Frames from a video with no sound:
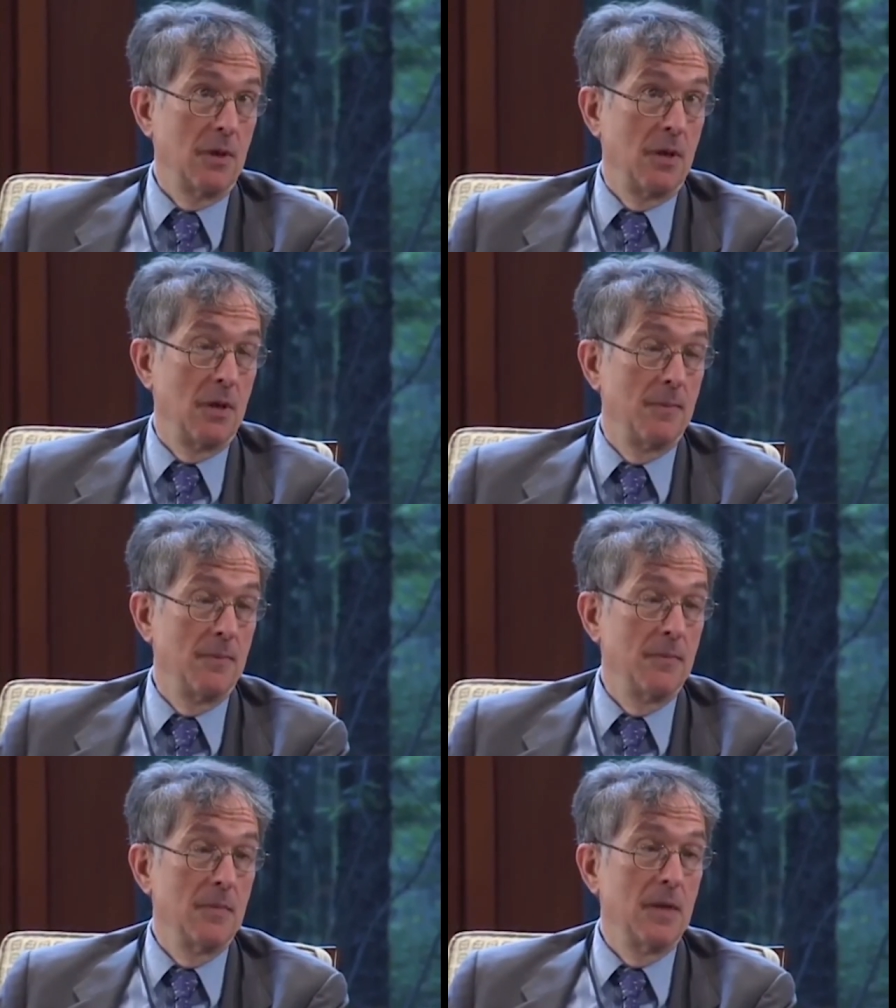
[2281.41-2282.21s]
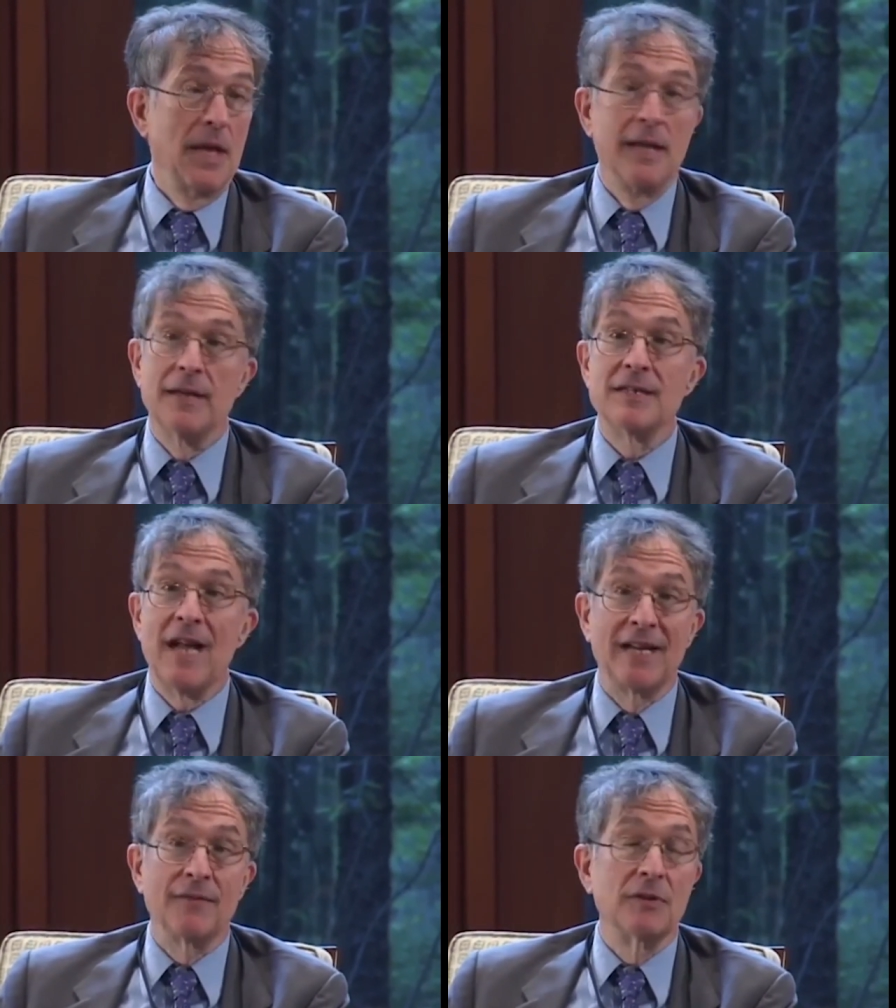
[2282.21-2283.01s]
Um, and it's
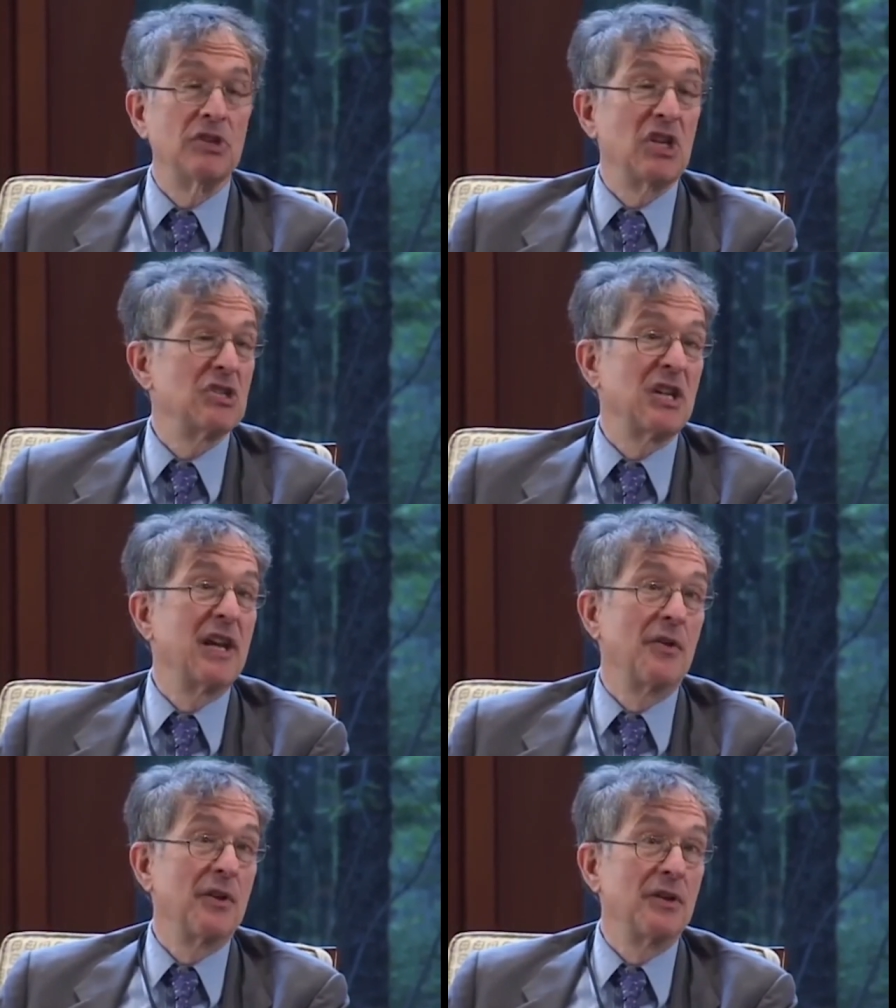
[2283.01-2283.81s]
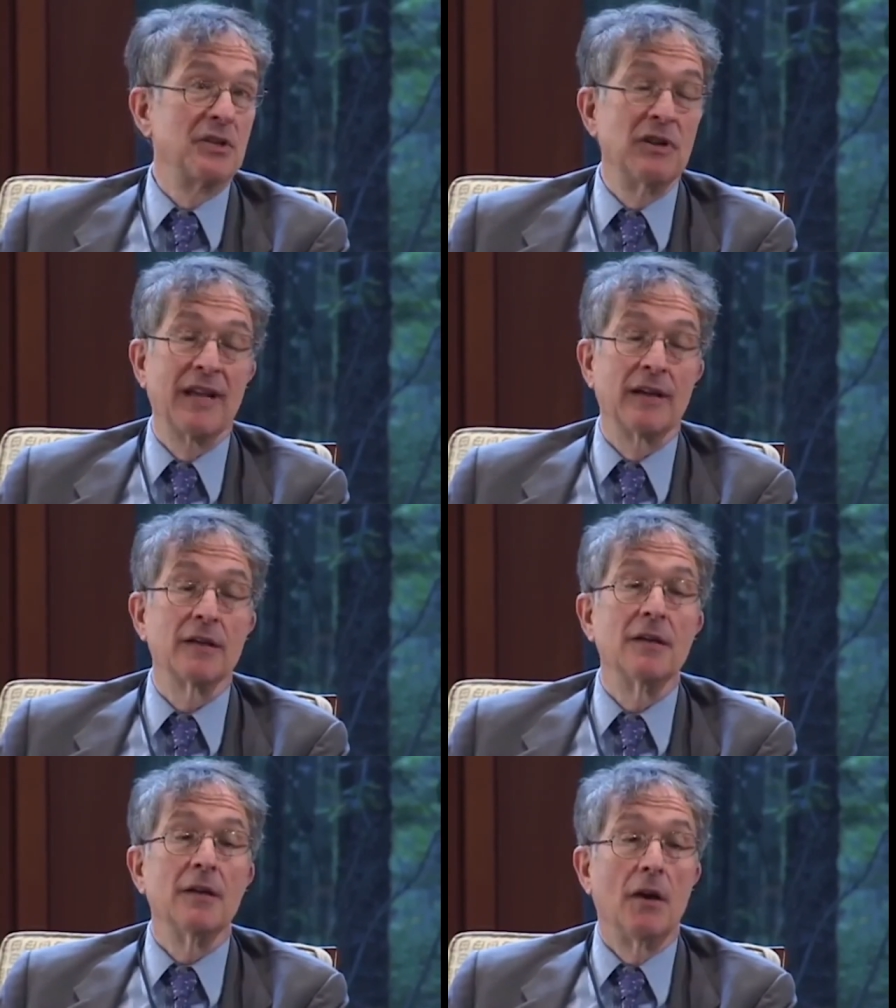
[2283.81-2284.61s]
not even just to get on to get it
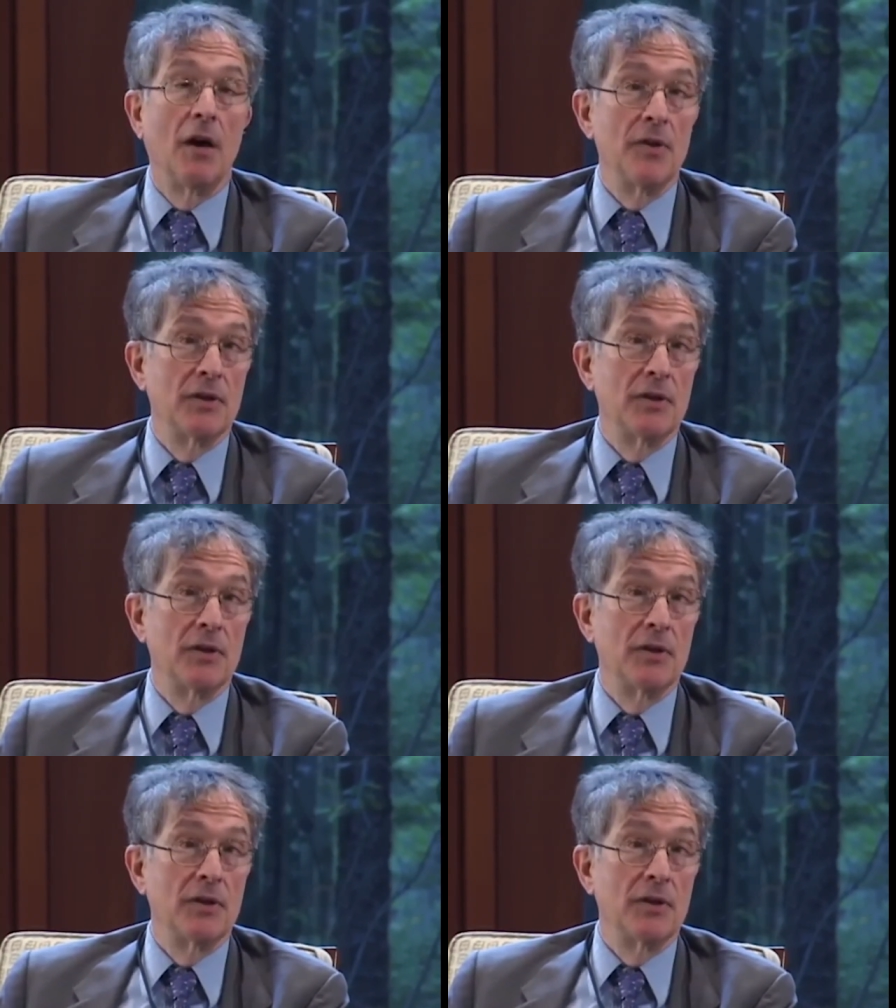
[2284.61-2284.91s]
on